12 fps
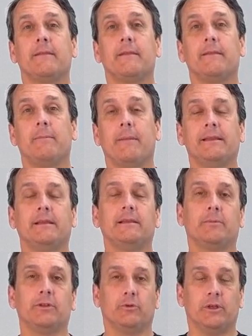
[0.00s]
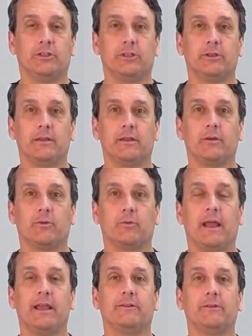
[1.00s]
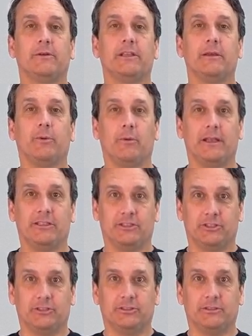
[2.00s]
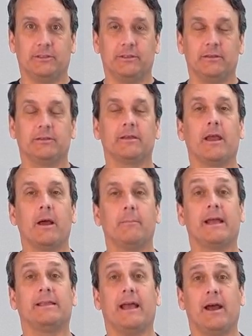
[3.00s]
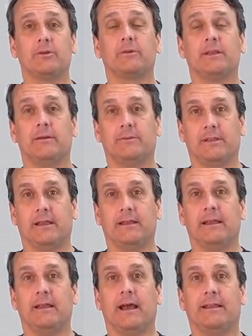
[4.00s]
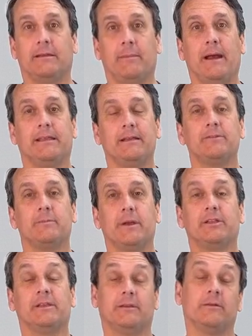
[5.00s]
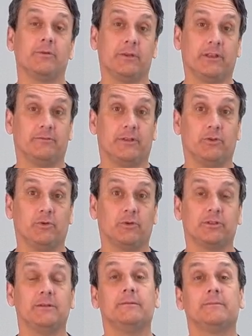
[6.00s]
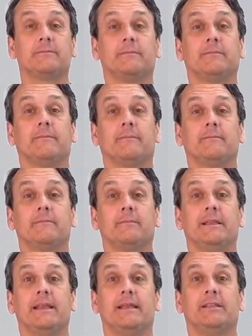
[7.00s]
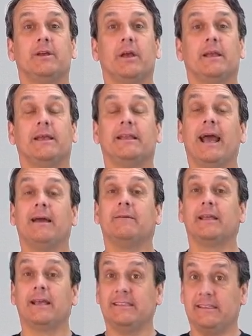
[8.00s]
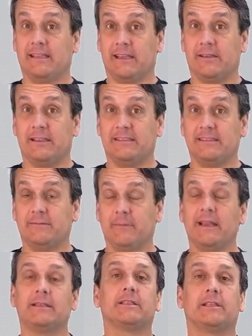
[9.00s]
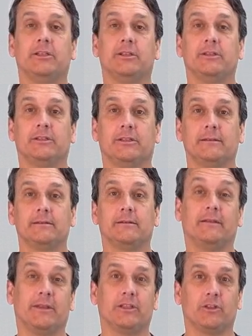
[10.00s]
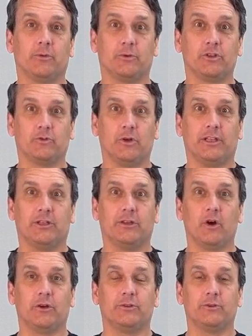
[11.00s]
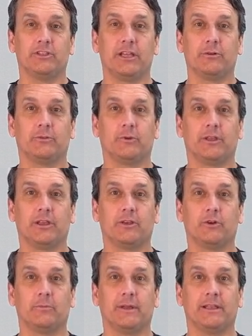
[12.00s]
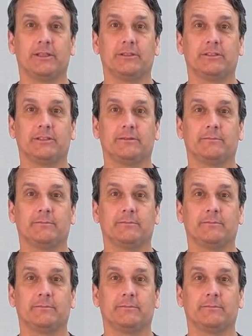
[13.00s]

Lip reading: The methods of persuasion range from simple messages to complex algorithms that customize information for individuals. Besides targeted advertising that elicits buying decisions, digital persuasion also shapes political opinions.